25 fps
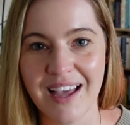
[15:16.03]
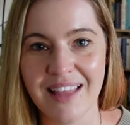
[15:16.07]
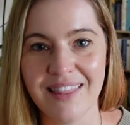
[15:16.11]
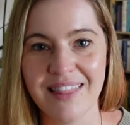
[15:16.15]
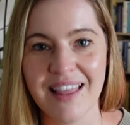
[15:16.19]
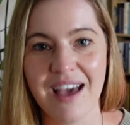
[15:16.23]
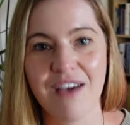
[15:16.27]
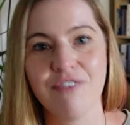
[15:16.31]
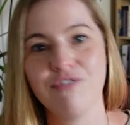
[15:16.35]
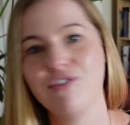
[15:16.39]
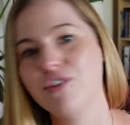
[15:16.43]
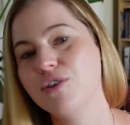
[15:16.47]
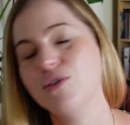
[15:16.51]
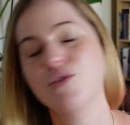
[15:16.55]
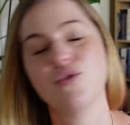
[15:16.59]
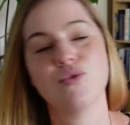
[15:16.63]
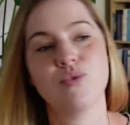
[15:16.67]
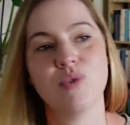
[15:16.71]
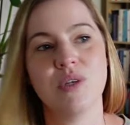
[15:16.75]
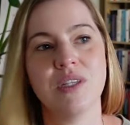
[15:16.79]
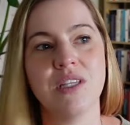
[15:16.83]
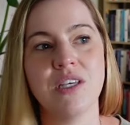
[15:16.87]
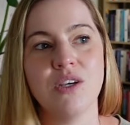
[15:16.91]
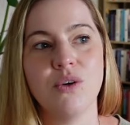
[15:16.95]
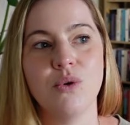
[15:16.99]
And that feels
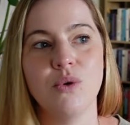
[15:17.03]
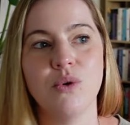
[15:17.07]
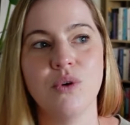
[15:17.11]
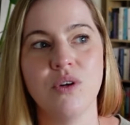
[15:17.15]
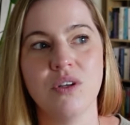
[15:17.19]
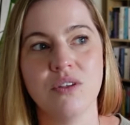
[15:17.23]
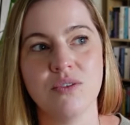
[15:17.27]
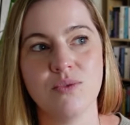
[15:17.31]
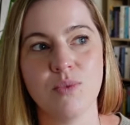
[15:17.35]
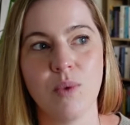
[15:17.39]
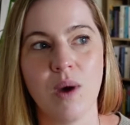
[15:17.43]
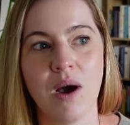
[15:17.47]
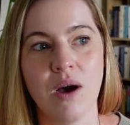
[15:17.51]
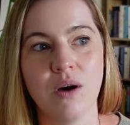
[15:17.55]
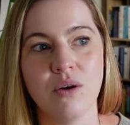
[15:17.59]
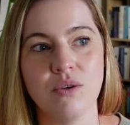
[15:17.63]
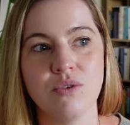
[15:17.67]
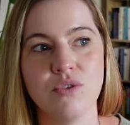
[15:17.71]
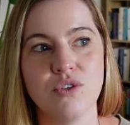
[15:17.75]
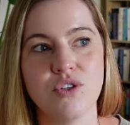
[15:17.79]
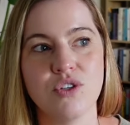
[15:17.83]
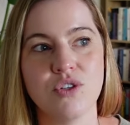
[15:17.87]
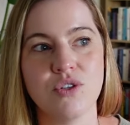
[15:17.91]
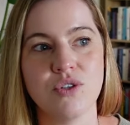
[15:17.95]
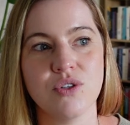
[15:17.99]
really good as
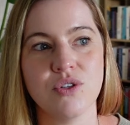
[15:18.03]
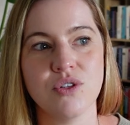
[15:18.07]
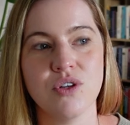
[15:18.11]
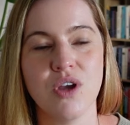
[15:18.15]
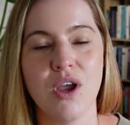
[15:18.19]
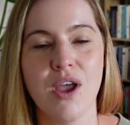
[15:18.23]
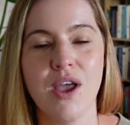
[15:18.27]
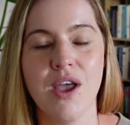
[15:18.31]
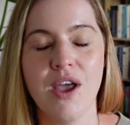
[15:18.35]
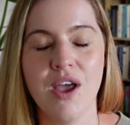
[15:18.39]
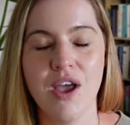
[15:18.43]
well to